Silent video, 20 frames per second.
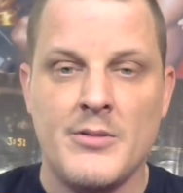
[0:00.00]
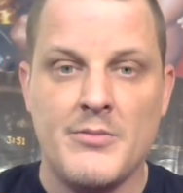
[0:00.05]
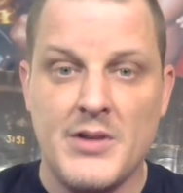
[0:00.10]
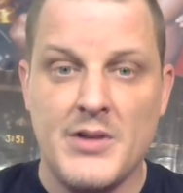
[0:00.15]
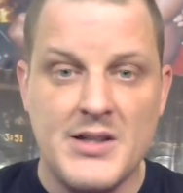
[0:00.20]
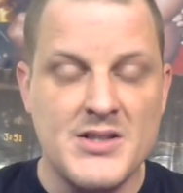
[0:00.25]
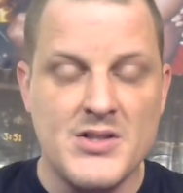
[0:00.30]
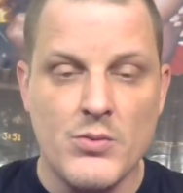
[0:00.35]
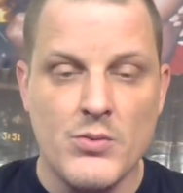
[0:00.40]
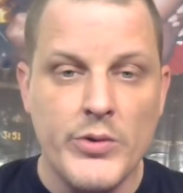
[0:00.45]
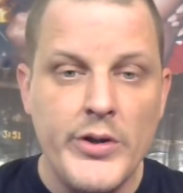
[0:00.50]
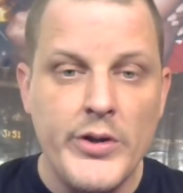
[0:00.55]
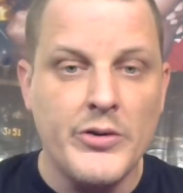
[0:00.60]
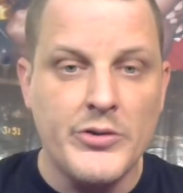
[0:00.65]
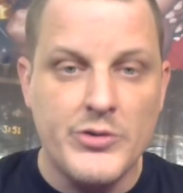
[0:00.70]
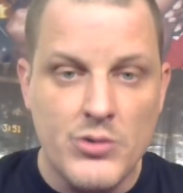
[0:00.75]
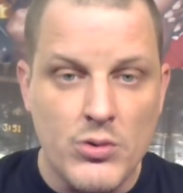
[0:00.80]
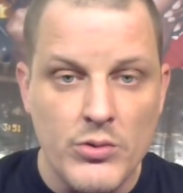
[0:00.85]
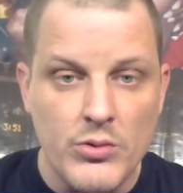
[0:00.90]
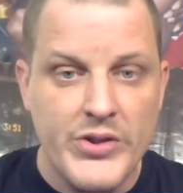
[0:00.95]
Because the
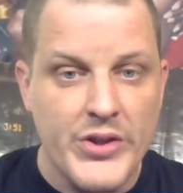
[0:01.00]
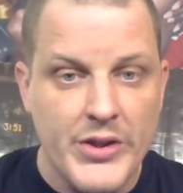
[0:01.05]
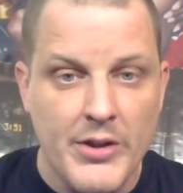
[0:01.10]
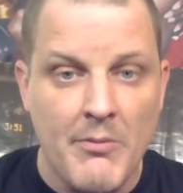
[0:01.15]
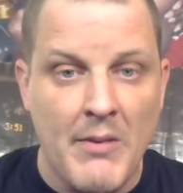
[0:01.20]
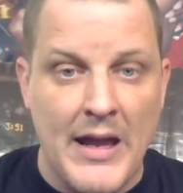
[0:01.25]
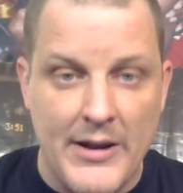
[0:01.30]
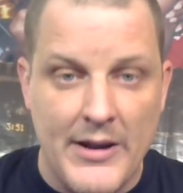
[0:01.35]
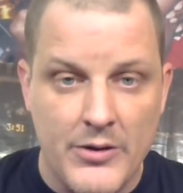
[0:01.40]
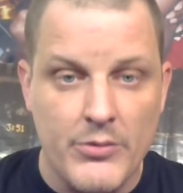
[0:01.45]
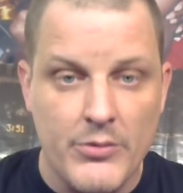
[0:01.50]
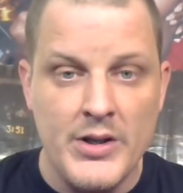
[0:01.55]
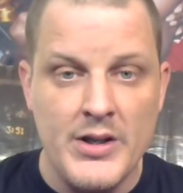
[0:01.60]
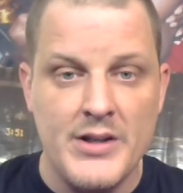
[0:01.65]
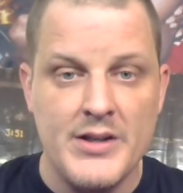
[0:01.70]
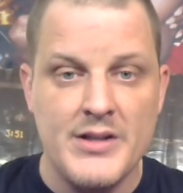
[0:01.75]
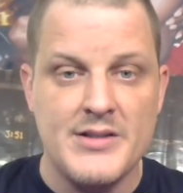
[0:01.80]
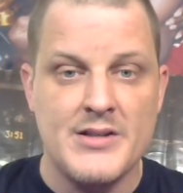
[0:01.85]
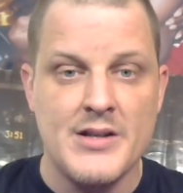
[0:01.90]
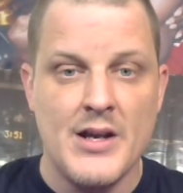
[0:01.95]
real truth of the matter
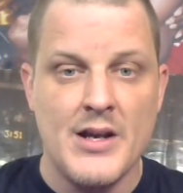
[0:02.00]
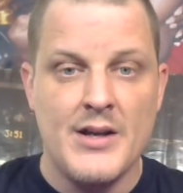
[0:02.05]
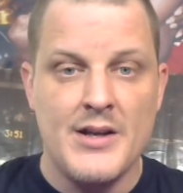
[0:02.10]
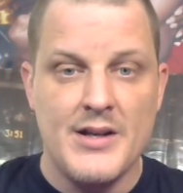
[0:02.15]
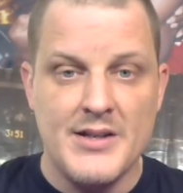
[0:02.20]
is